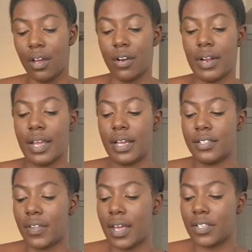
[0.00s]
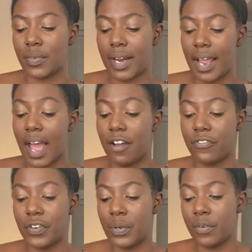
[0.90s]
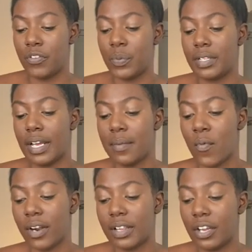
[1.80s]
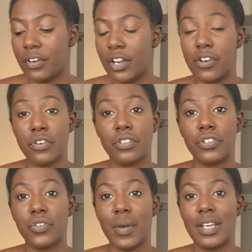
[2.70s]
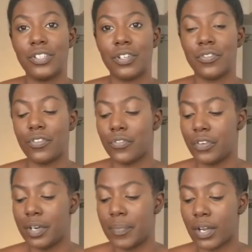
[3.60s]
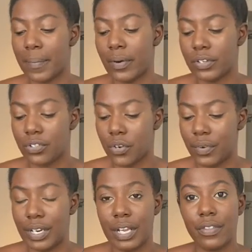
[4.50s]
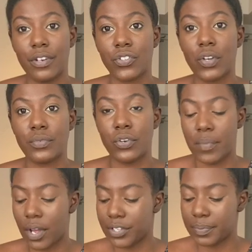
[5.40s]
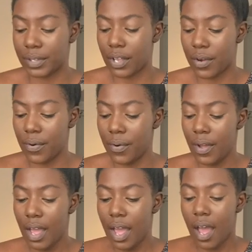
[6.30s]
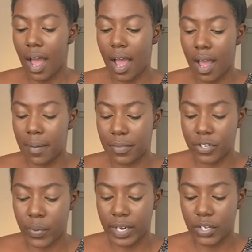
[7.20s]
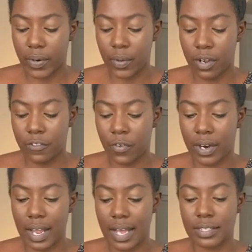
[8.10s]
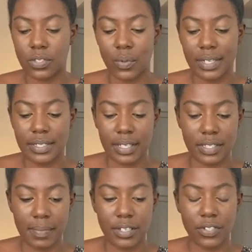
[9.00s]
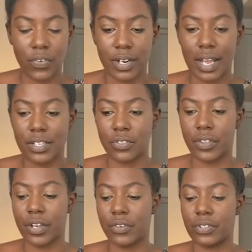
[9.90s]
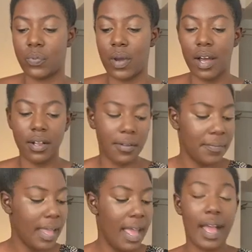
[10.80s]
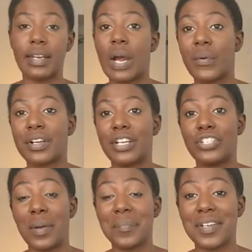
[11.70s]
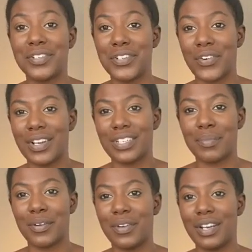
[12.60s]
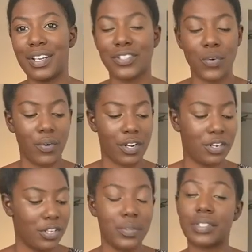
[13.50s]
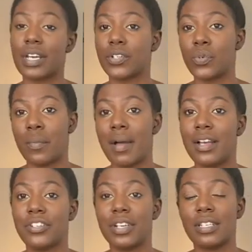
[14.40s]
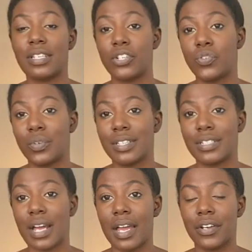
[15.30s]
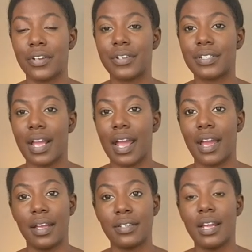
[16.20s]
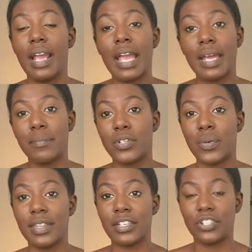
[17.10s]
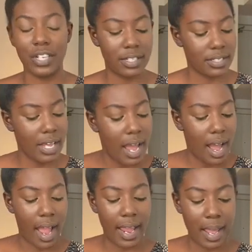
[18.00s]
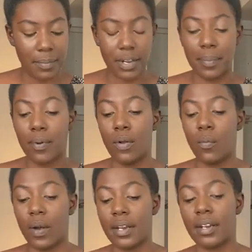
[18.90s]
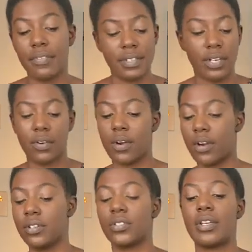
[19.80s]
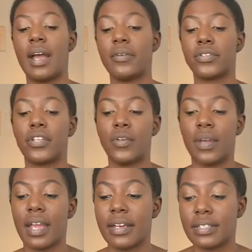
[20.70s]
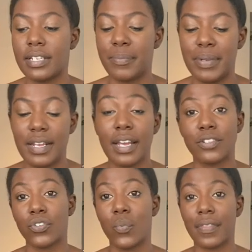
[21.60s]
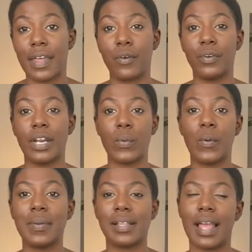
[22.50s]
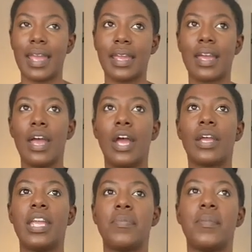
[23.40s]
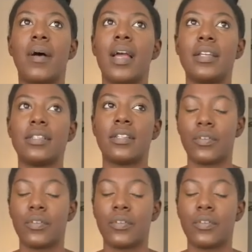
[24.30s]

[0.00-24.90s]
Alright guys, so that is what I have for you. If you would like more clarity on your situation, feel free to book a personal reading in the description box below. The 2021 forecast as well as 6 months forecasts are there as well. And now we're going to jump into your intimate reading. So we're going to use sexual magic, sensual desires, and in between the sheets, I am going to pull one of the tarot cards now so that you can get a sneak peek as to what that reading will be like. Keep in mind